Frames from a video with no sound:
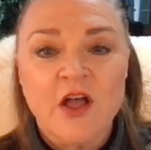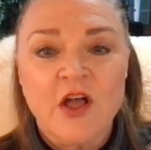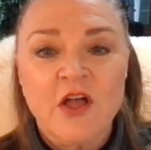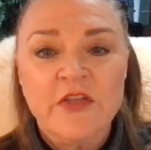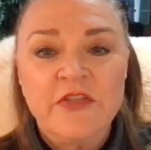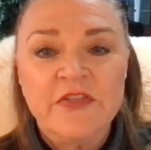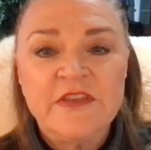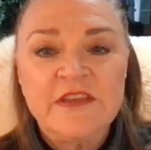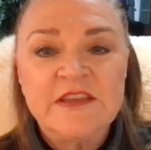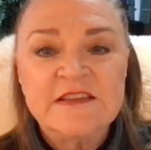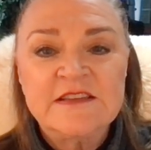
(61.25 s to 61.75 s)
all
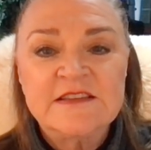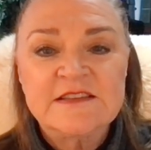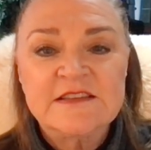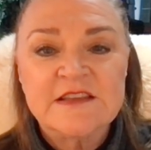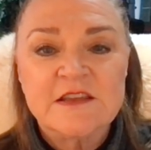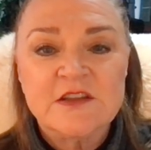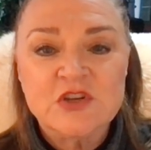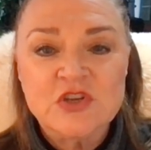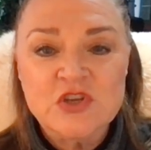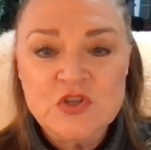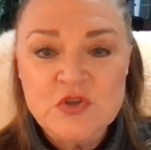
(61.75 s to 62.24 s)
things
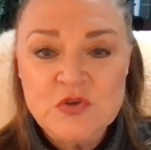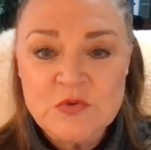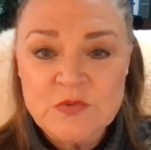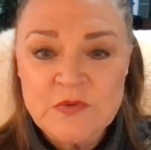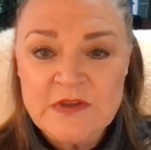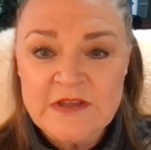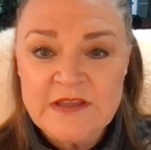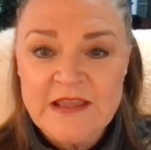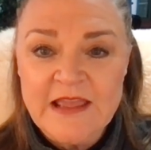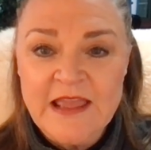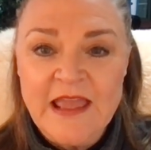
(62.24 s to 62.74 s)
new
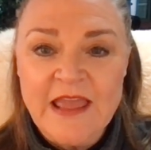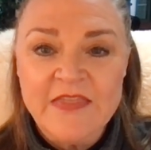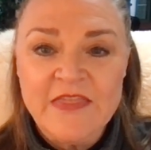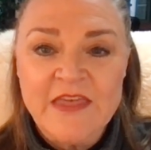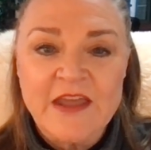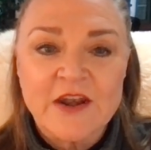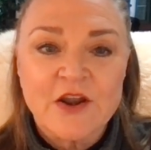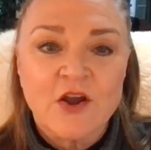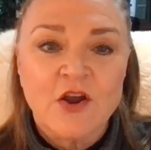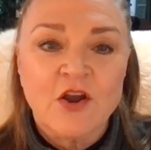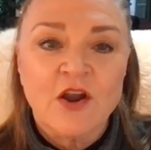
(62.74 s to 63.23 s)

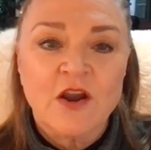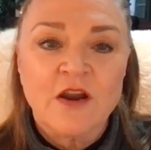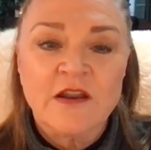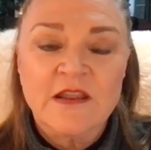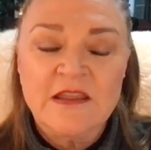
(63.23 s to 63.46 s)
that are